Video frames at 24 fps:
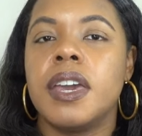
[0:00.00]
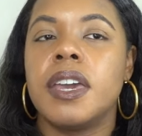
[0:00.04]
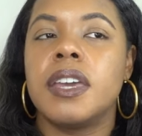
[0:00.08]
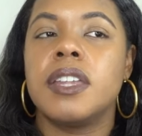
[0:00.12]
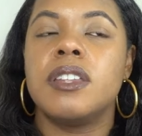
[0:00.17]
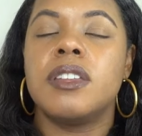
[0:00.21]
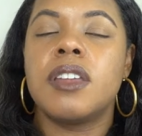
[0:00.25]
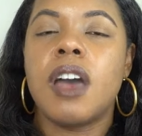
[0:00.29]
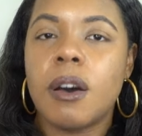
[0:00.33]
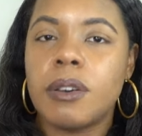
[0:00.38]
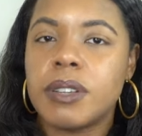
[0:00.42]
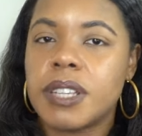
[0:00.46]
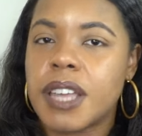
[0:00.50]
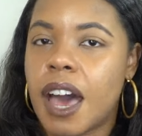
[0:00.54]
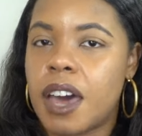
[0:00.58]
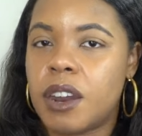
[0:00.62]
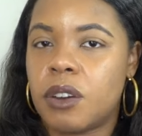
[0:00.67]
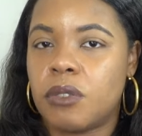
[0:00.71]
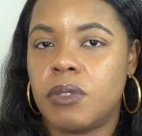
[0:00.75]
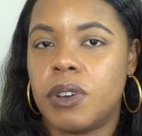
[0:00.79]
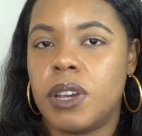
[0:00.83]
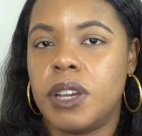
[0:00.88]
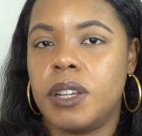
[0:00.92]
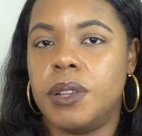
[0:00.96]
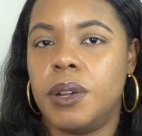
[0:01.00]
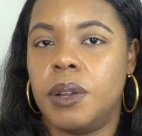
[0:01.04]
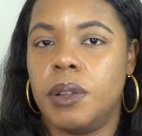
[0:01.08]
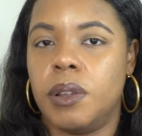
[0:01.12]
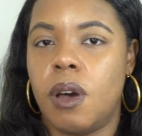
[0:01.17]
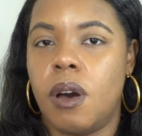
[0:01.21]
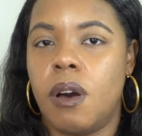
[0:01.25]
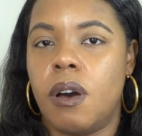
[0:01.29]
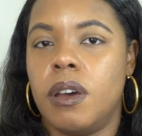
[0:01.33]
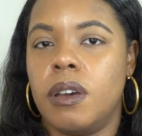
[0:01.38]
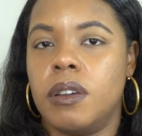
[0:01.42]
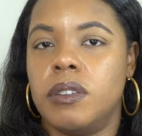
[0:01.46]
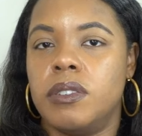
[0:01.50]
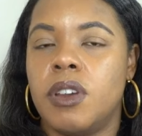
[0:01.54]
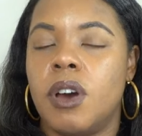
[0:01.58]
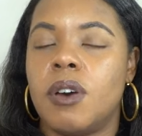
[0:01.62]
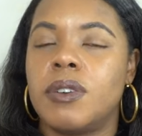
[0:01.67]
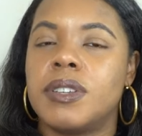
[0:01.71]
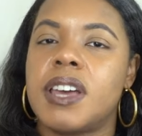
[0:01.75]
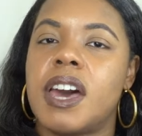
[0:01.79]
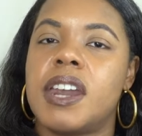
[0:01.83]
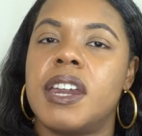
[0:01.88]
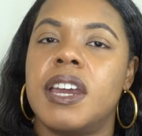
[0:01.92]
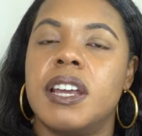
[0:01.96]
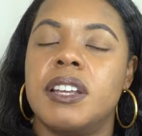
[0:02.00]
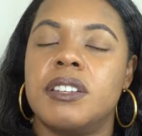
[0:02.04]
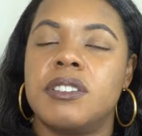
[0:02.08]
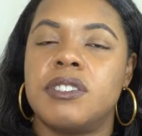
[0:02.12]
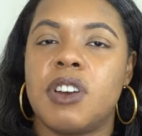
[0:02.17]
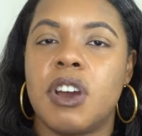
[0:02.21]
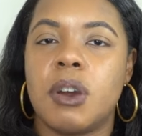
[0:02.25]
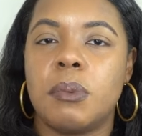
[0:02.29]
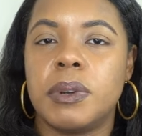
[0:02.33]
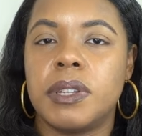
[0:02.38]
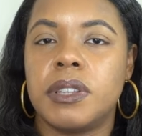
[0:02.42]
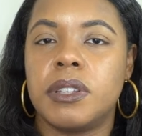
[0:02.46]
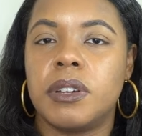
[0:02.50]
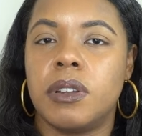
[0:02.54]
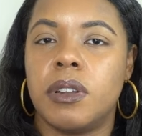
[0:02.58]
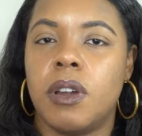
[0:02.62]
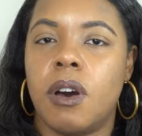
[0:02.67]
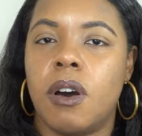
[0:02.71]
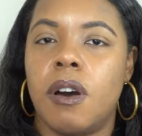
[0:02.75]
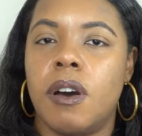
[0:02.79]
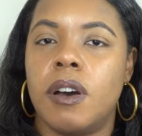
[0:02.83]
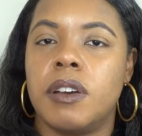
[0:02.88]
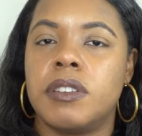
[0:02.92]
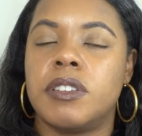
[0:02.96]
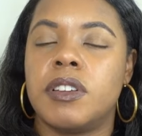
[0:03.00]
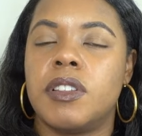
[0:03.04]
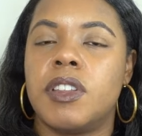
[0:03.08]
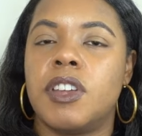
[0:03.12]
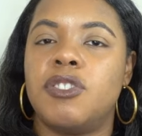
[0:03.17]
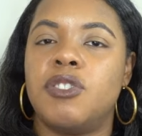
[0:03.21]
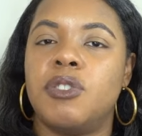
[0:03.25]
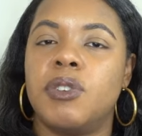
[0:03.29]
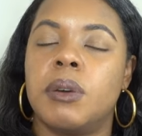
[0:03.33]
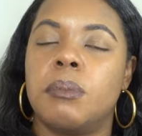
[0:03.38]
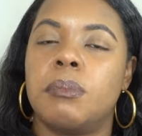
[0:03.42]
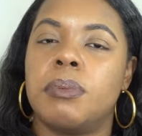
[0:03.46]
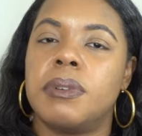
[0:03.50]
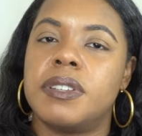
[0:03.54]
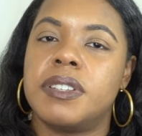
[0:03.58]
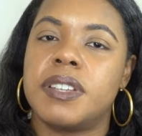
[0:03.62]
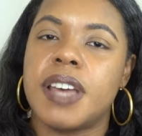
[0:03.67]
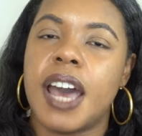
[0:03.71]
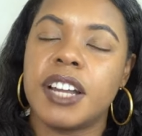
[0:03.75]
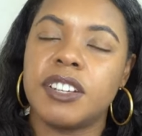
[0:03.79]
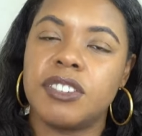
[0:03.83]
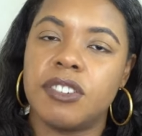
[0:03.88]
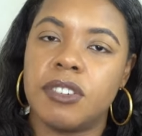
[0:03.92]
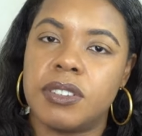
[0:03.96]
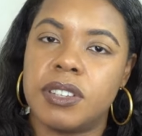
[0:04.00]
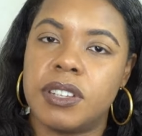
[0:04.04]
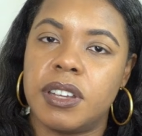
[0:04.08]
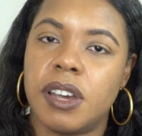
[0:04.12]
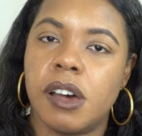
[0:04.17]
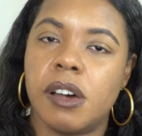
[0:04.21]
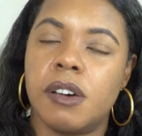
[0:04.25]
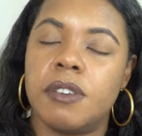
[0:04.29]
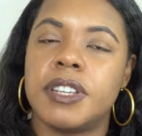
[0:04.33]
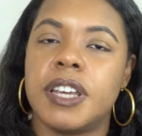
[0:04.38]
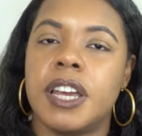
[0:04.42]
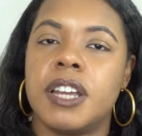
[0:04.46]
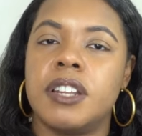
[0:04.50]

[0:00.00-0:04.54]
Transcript: knows how to read the law, knows how to interpret the law so that you can protect yourselves,